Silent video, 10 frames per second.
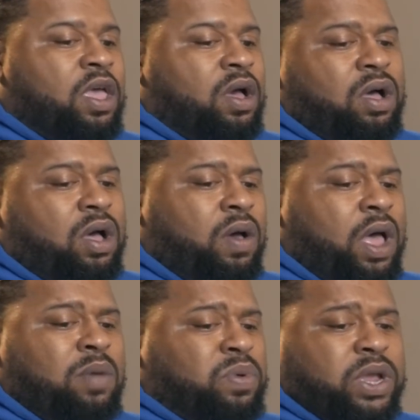
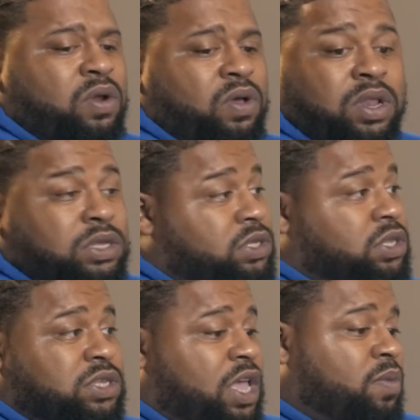I'm bringing all this to the
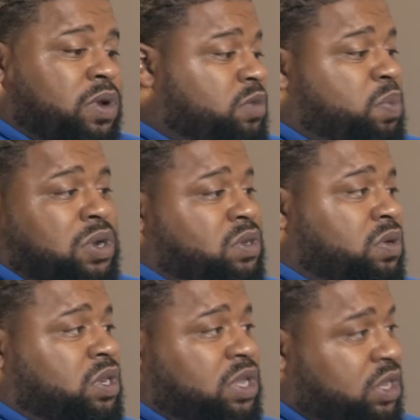table and this person
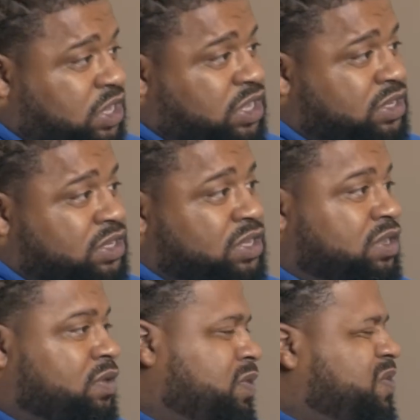only did this.
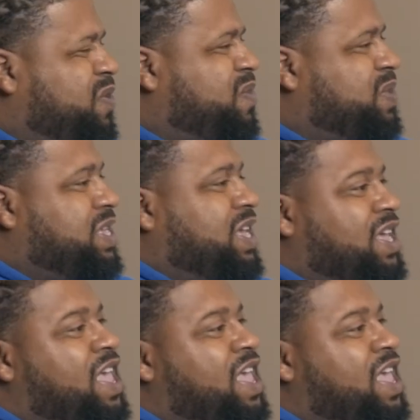You know what I'm saying?